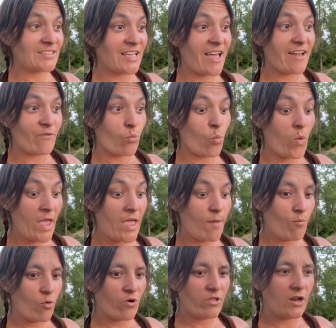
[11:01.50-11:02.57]
I have way
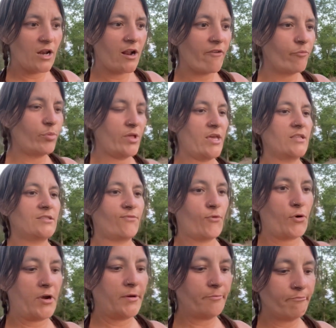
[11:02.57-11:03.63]
more than enough plants
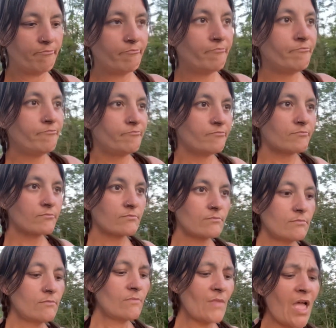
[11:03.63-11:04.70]
for it.
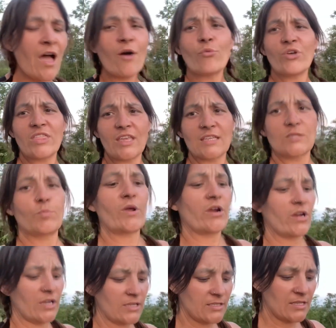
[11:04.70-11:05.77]
With the
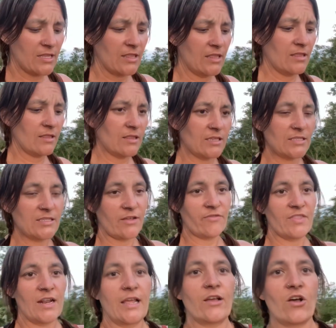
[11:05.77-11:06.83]
asparagus and the stuff
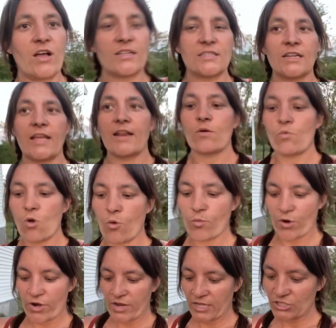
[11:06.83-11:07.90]
that I got tonight at
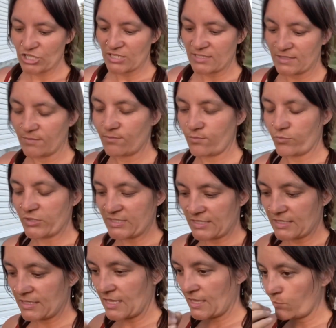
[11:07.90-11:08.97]
Walmart, it just was
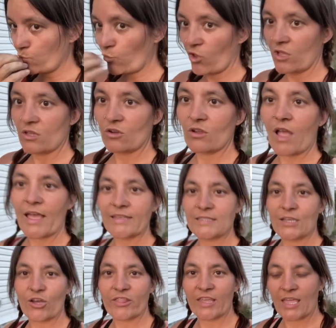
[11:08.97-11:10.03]
the
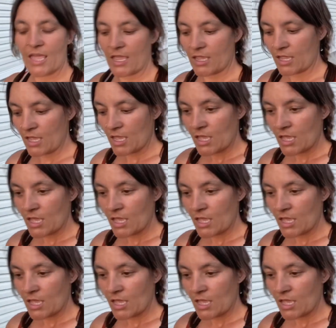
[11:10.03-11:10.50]
icing on the cake.